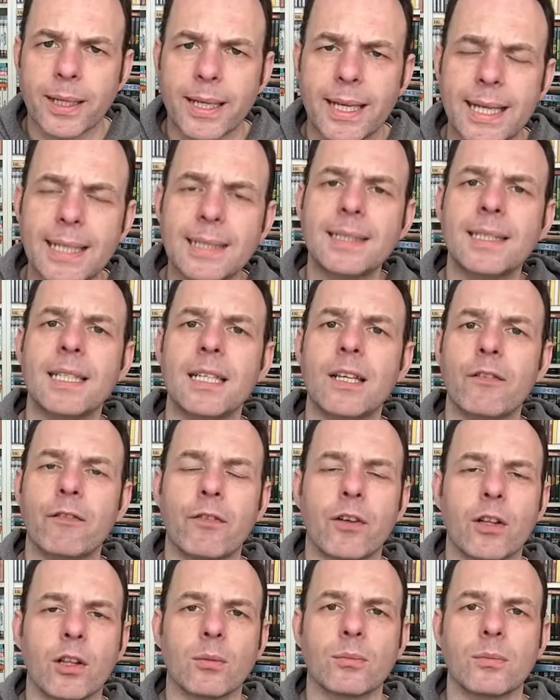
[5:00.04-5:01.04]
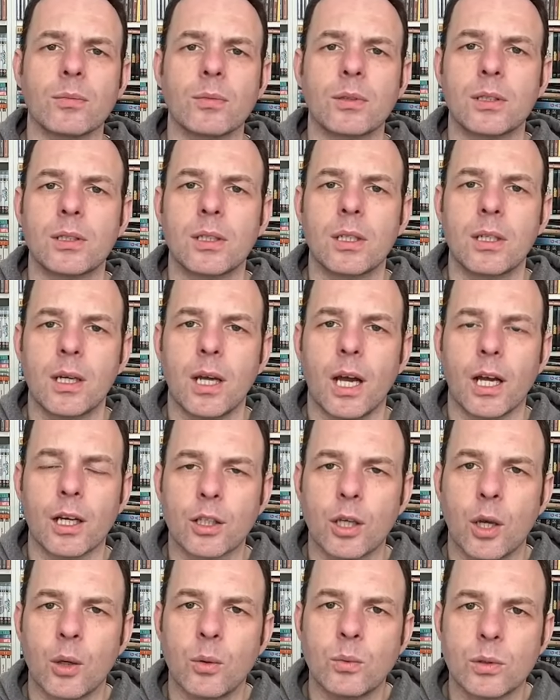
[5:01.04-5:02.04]
my 88 Films
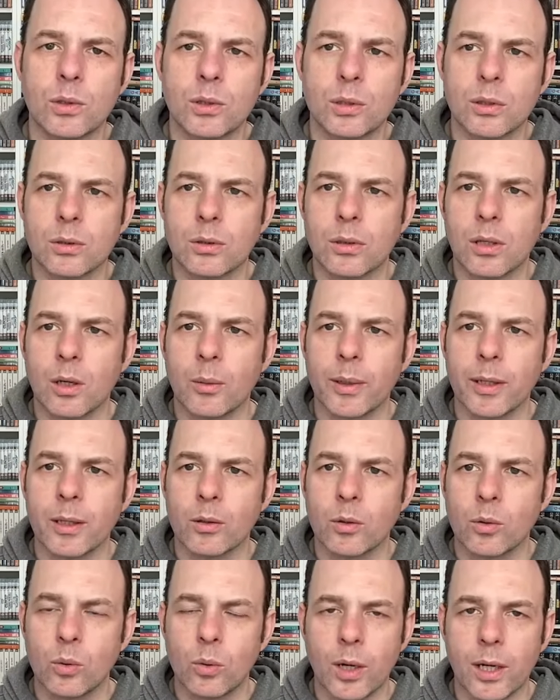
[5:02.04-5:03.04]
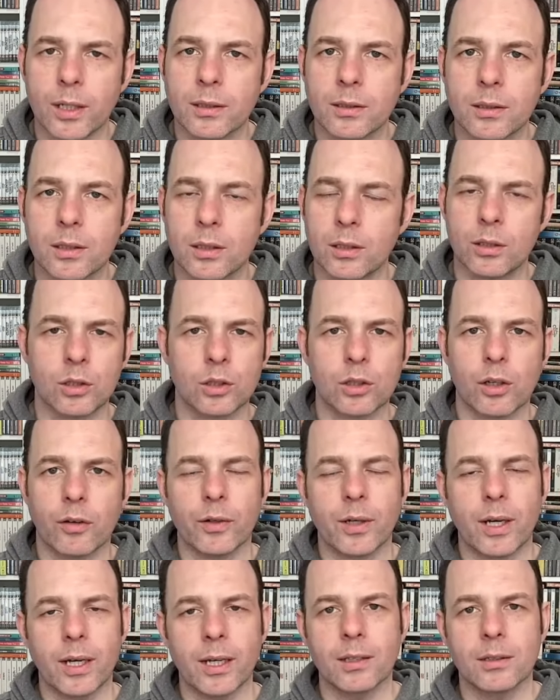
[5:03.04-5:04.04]
account a while ago and to
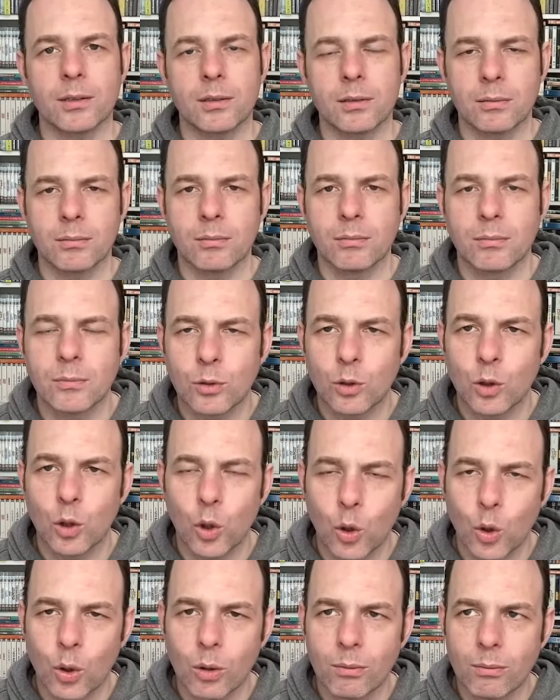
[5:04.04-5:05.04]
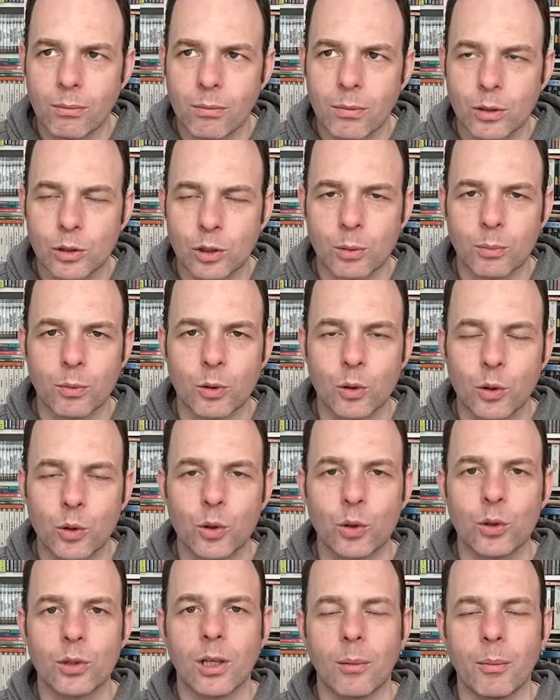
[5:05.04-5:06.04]
discover I had some
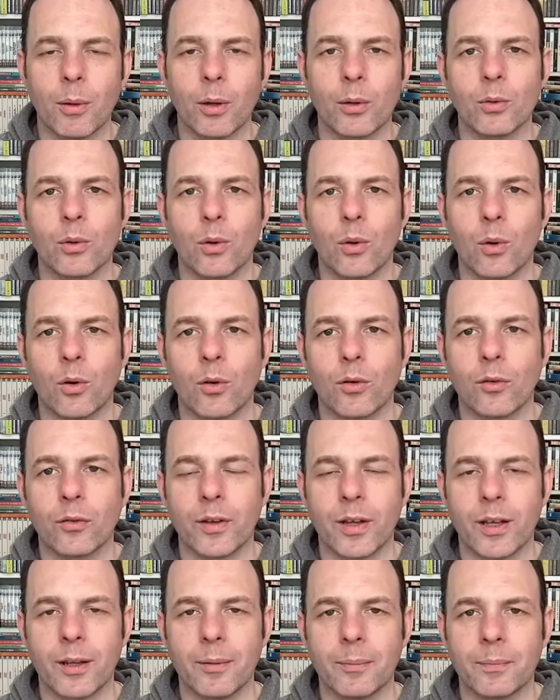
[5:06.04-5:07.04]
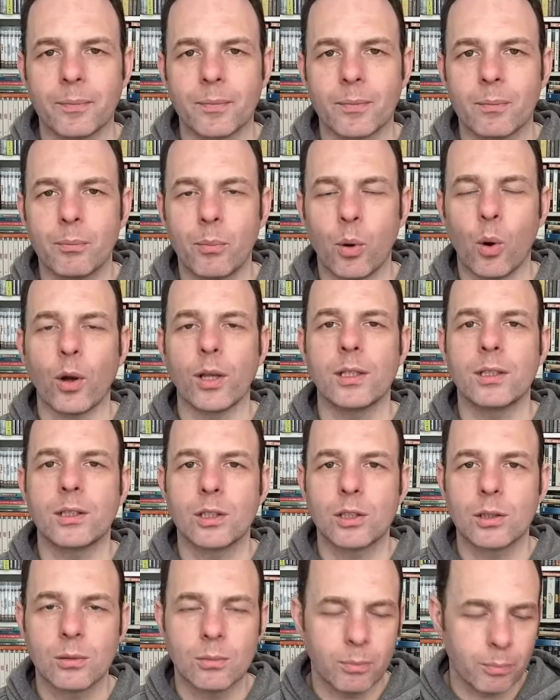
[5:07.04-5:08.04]
good amount of
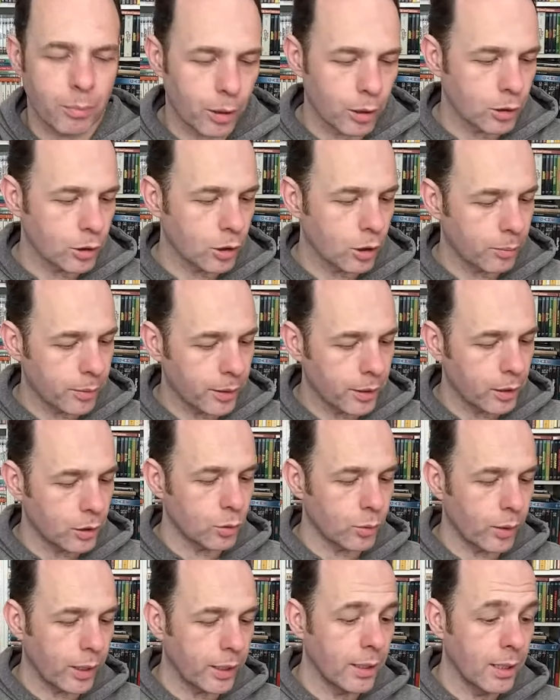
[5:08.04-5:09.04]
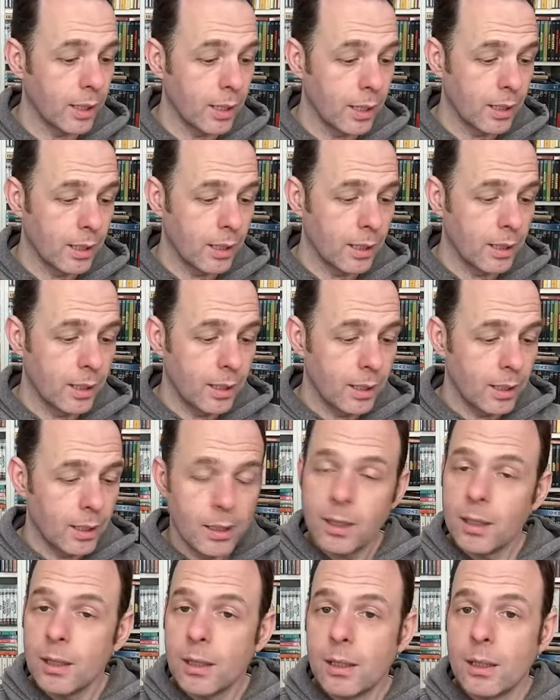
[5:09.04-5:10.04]
points built up there. So I
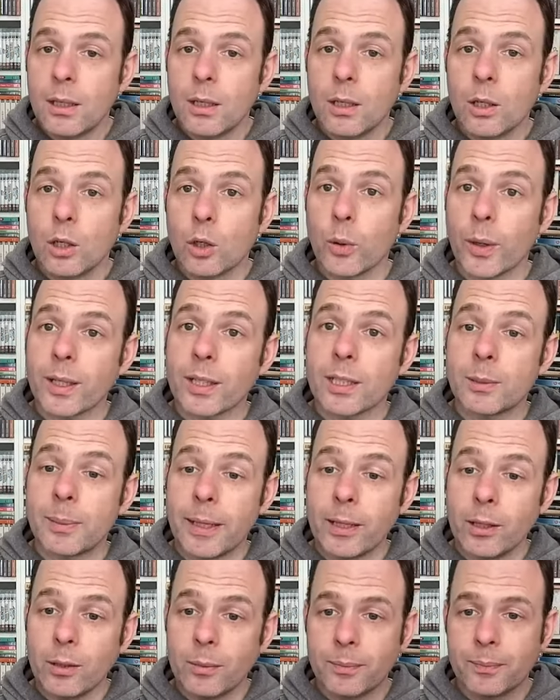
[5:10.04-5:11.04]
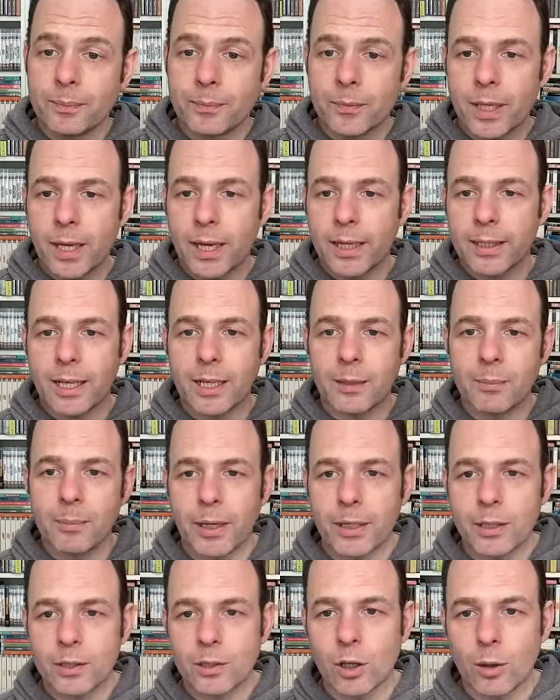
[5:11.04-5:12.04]
quickly spent them, and I
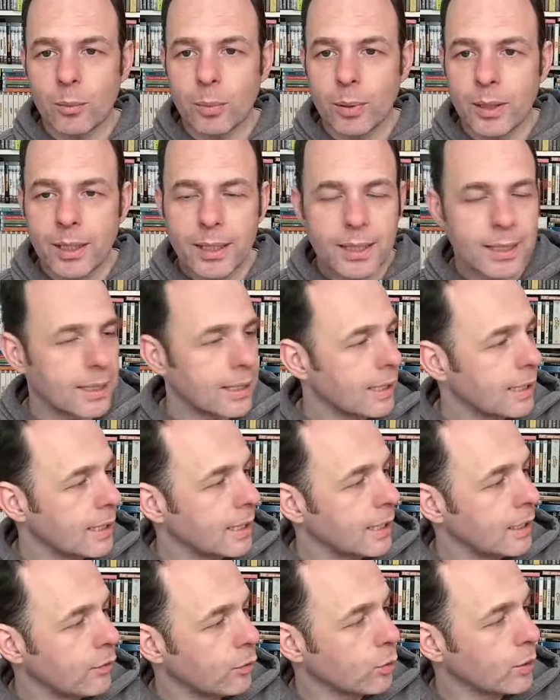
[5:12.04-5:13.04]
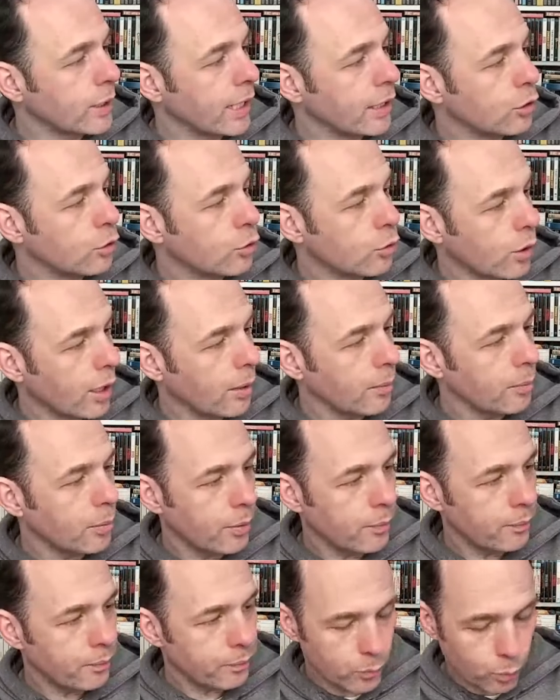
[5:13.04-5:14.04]
picked up Evil Dead Trap
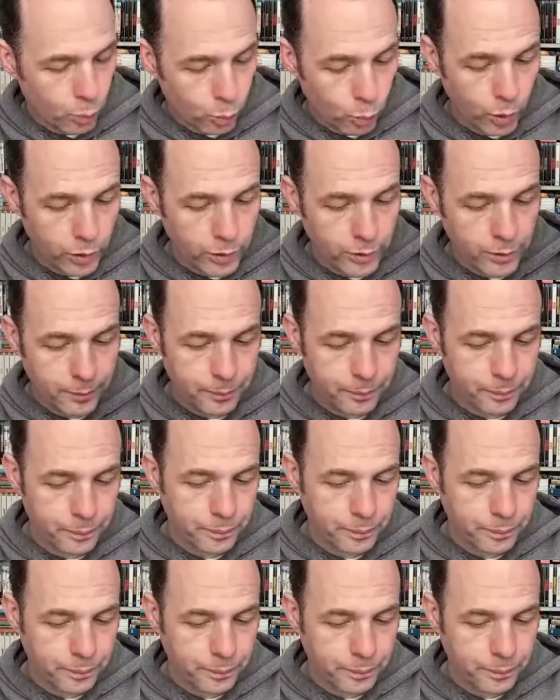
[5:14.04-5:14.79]
1